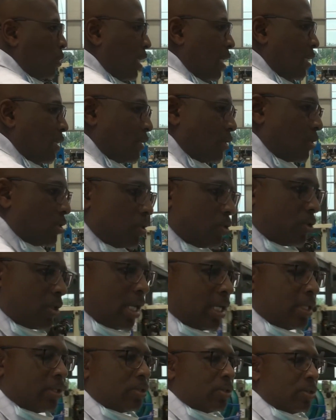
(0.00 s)
says
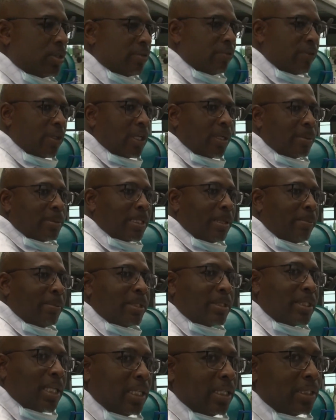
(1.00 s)
there is nothing
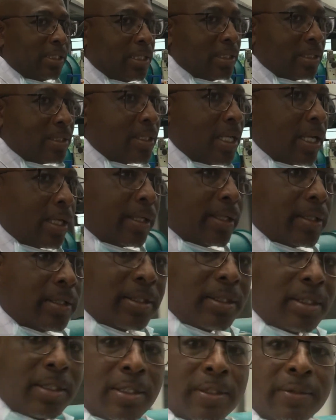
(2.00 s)
Africa cannot do
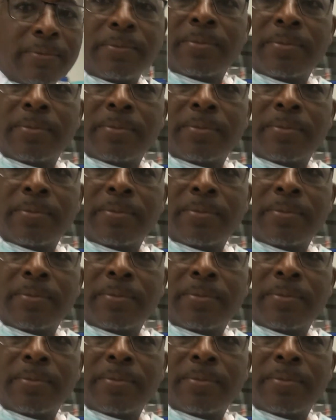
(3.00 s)
on its